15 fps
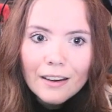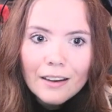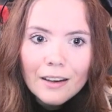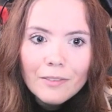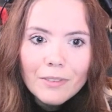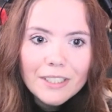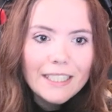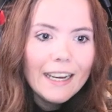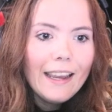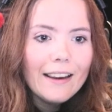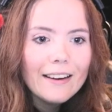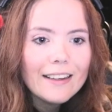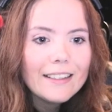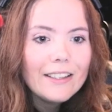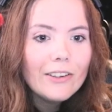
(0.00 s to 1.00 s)
But yeah,
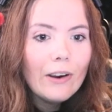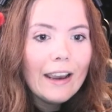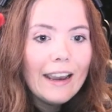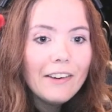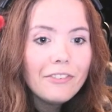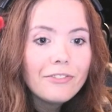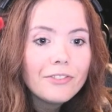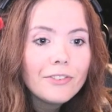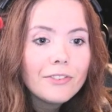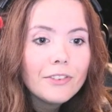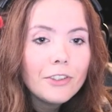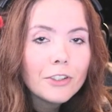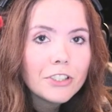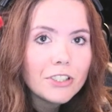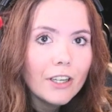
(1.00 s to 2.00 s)
you have
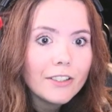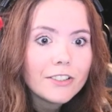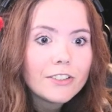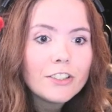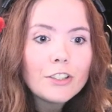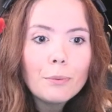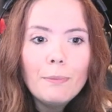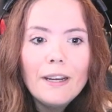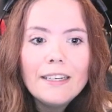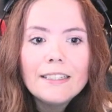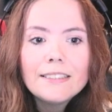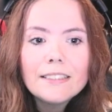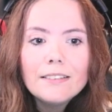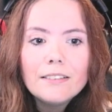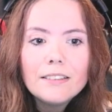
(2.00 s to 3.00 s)
your chance to submit
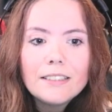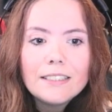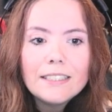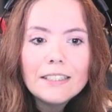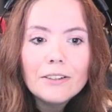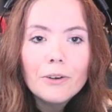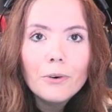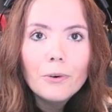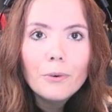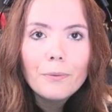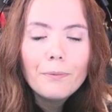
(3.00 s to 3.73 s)
it until...